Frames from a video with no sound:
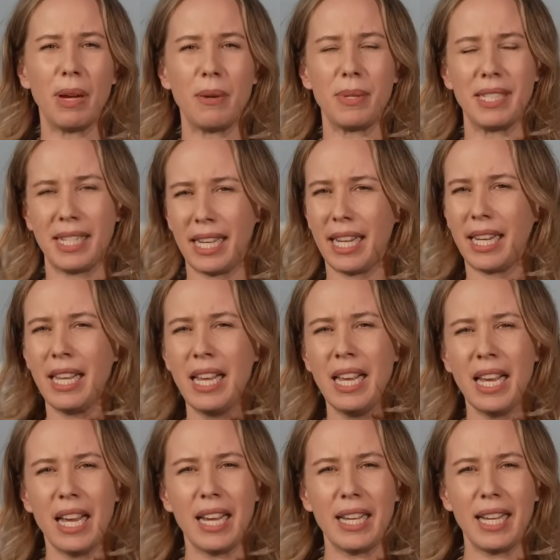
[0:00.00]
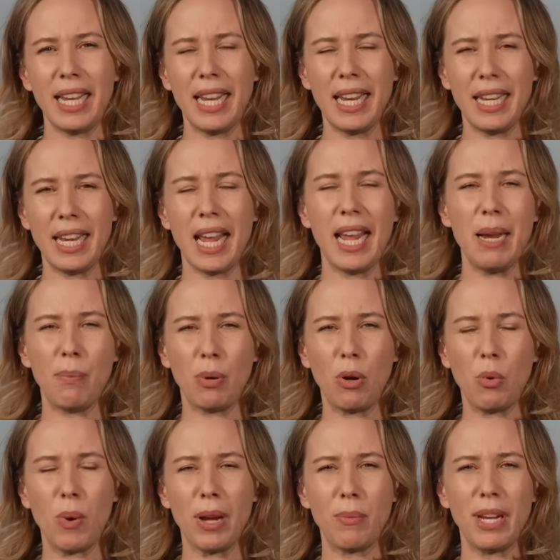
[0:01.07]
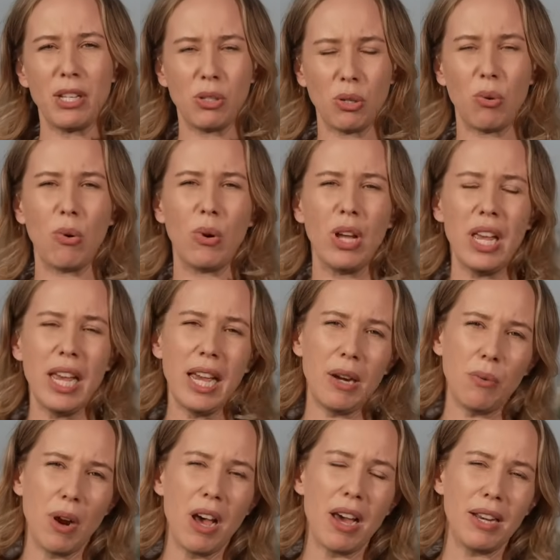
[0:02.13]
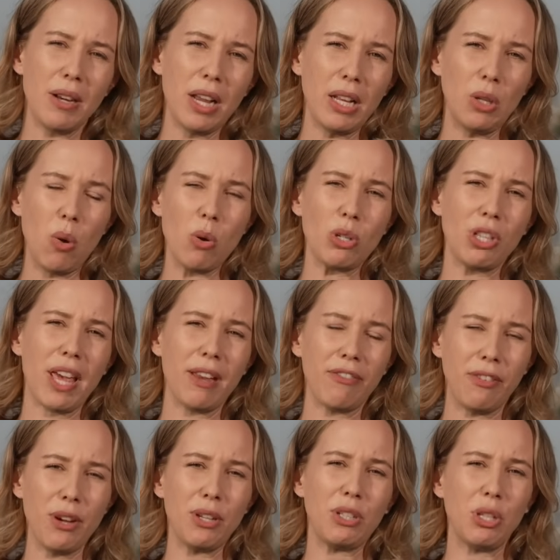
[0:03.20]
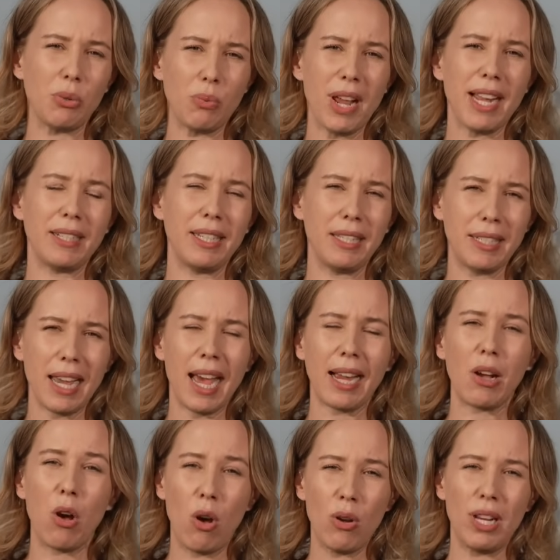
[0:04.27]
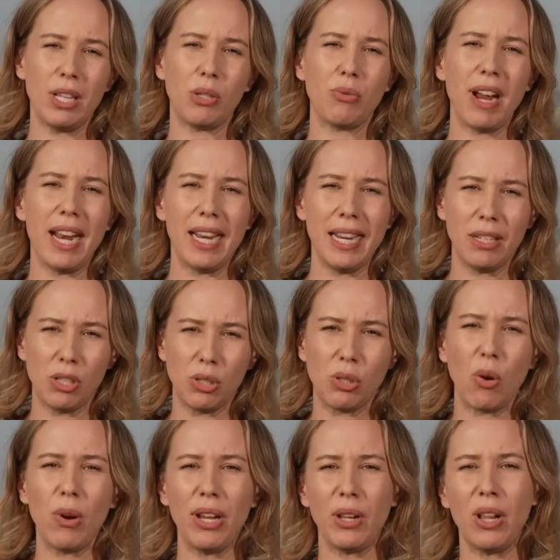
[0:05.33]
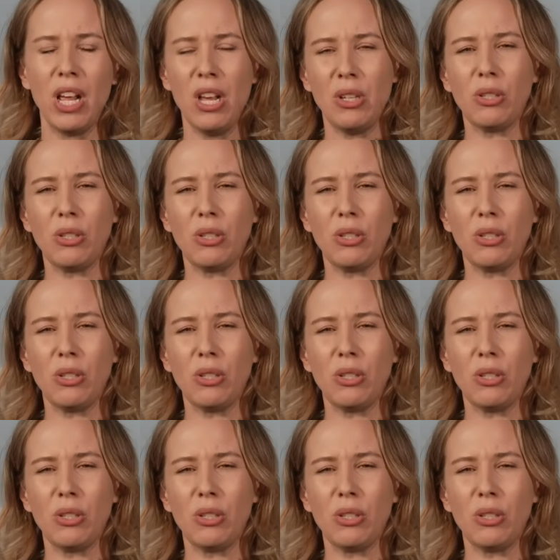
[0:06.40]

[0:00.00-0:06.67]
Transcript: I was here uh, in April when we saw Iran uh, launch that first direct attack on Israeli soil.